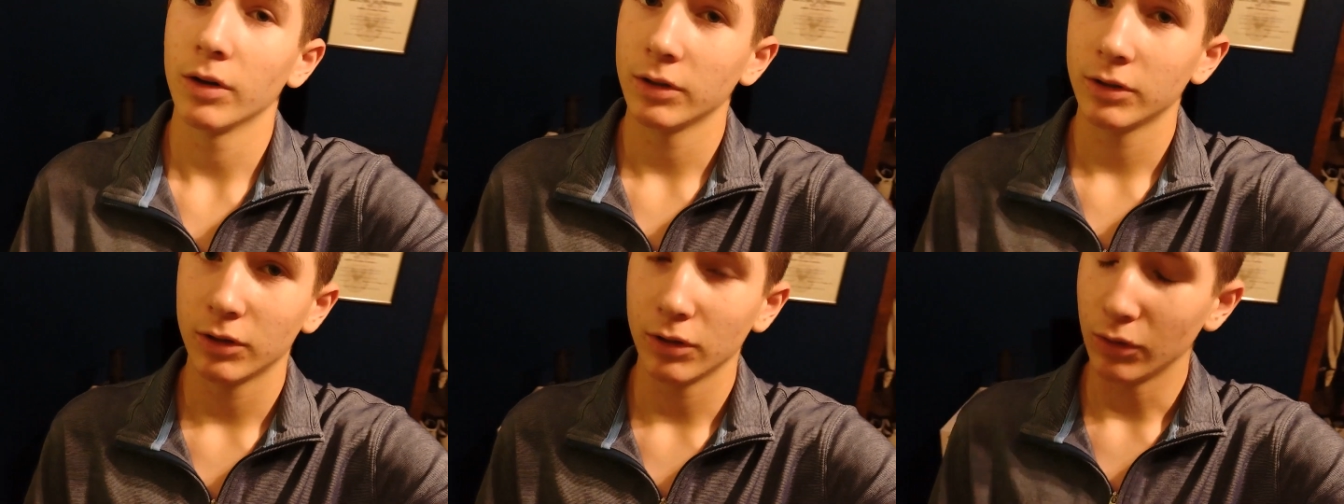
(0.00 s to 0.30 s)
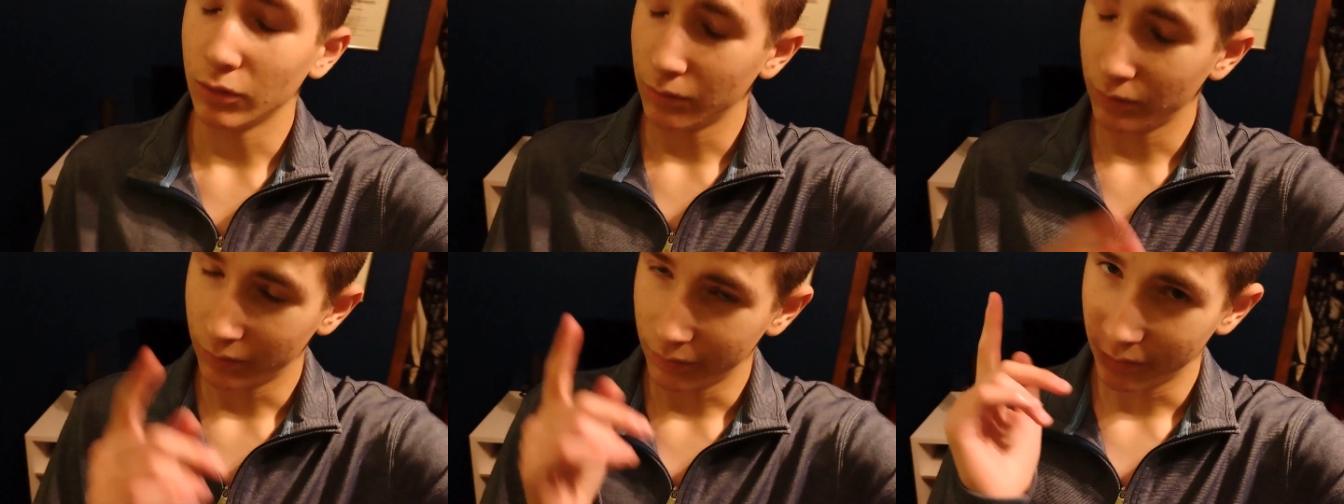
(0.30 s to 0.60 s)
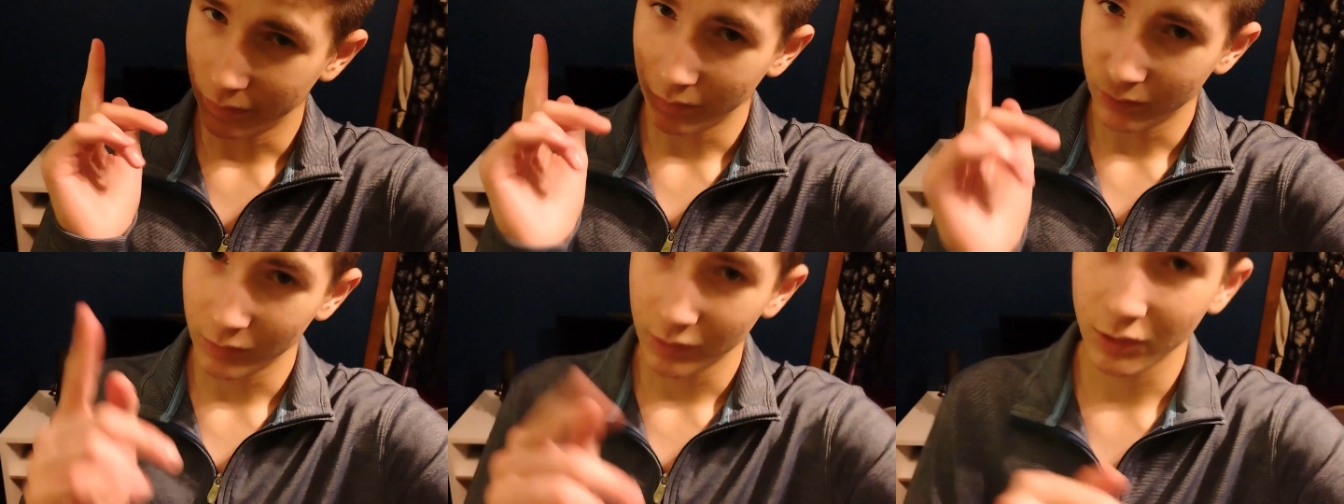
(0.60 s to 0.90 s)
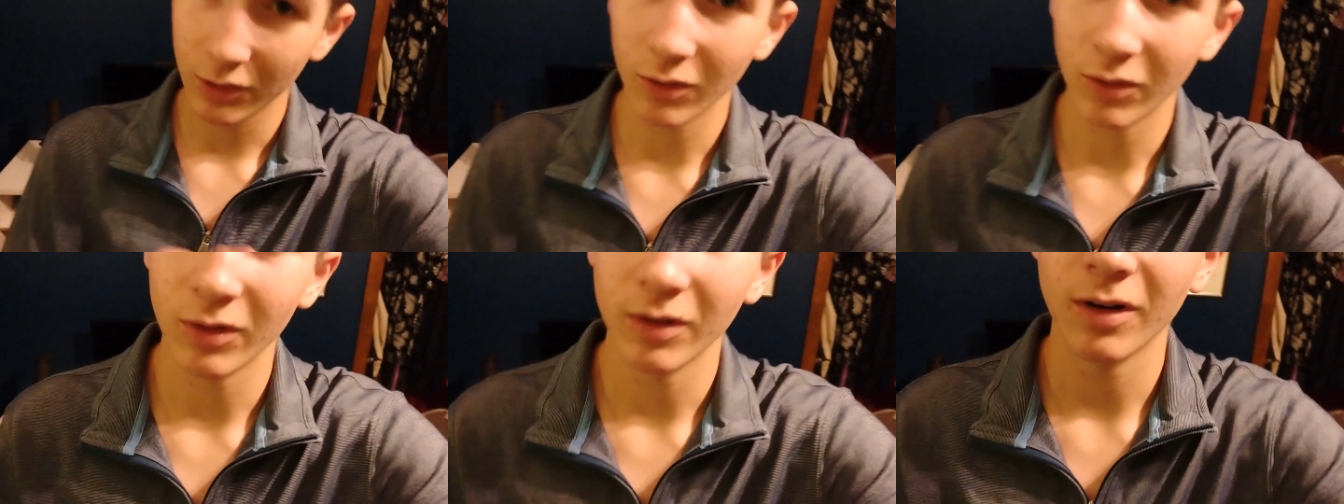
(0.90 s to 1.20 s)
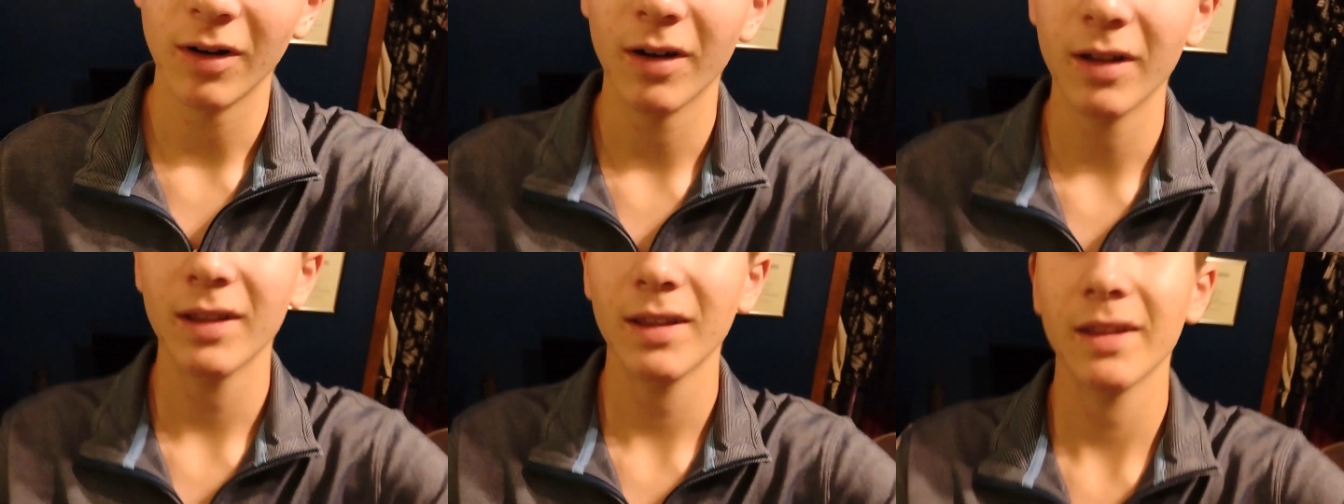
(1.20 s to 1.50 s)
Alright, so what's
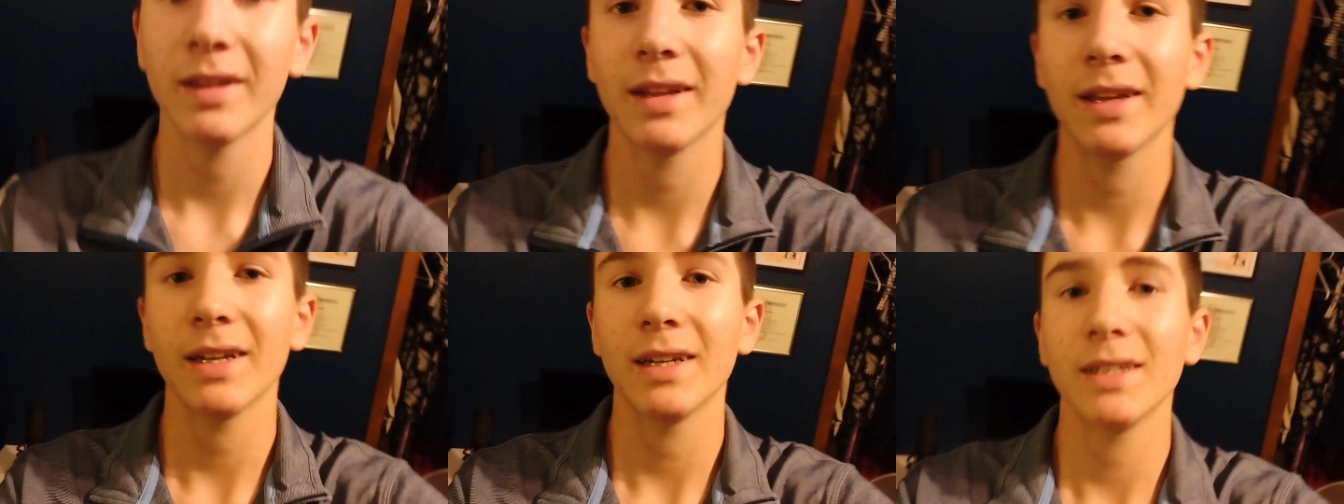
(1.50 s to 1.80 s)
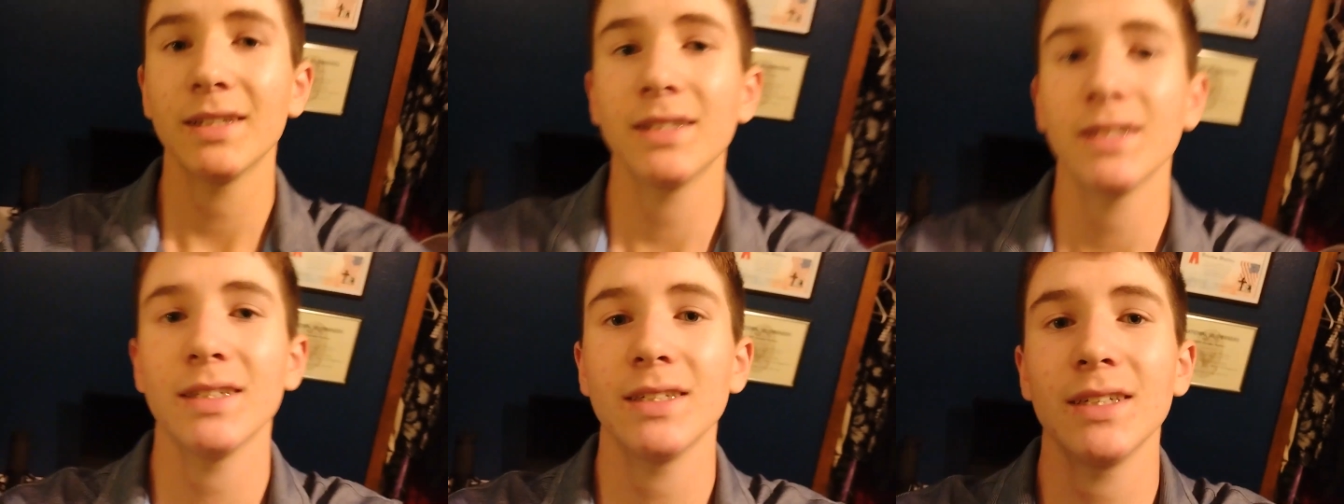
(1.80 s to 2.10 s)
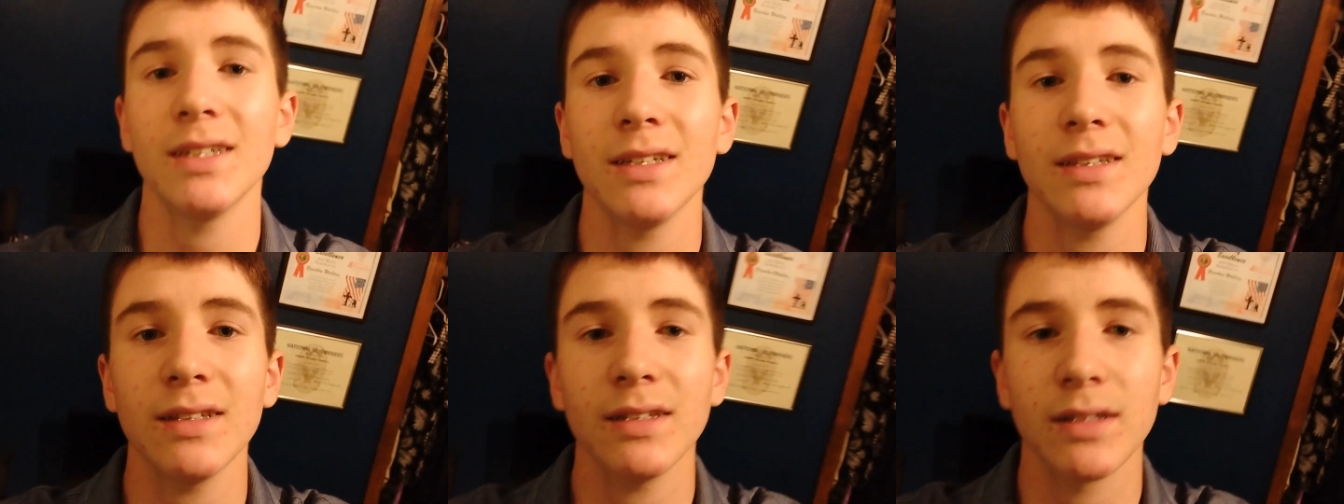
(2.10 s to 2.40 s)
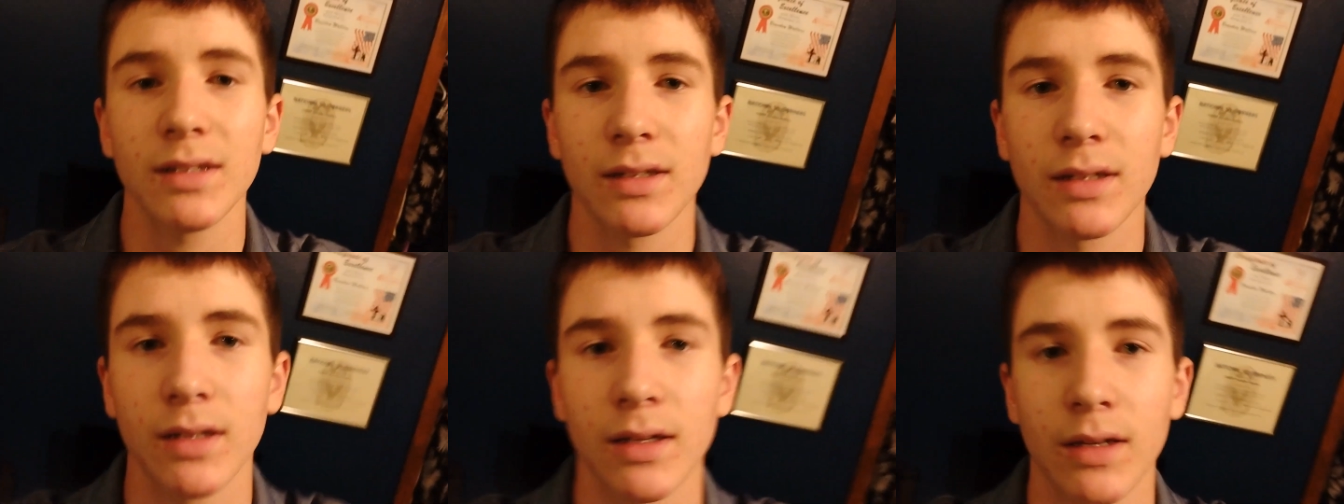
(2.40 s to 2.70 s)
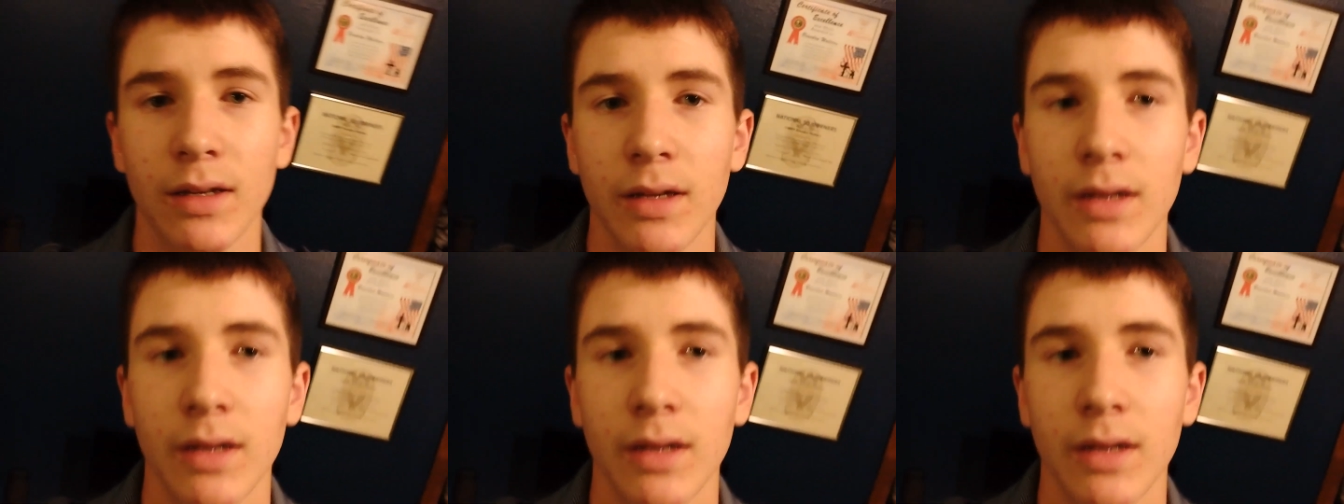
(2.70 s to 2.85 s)
going on, ladies and gents?